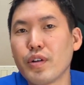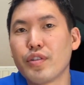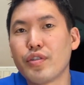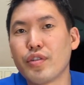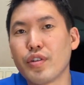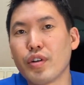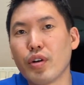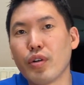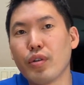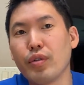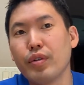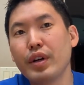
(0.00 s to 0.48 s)

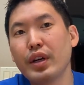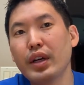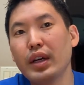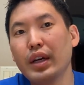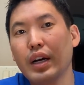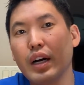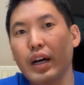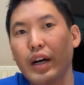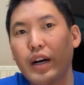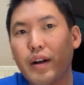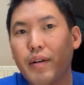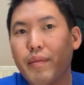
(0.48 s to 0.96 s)
So
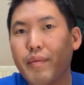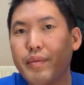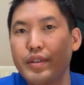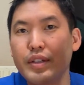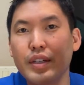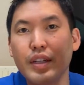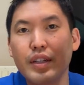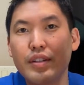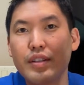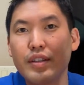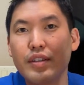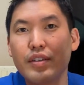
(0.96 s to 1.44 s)
Um,
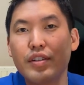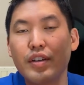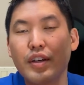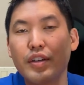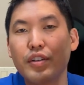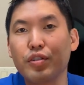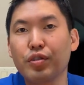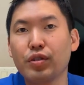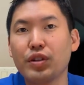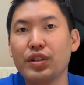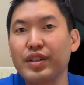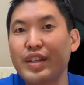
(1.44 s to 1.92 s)
tinted
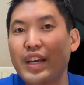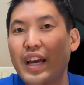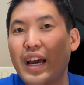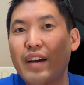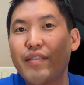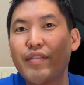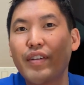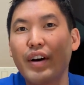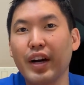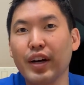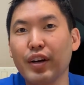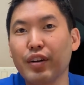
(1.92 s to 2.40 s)
sunscreens
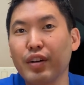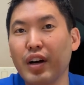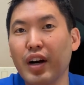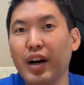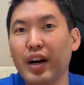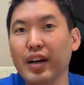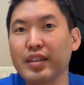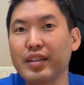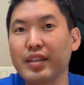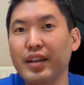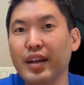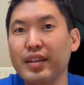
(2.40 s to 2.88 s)
have iron
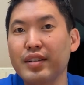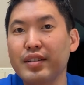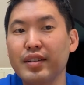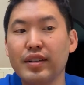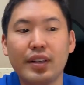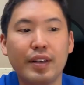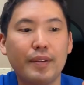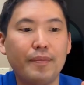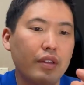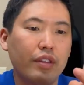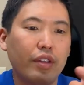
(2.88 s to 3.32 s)
oxides in it.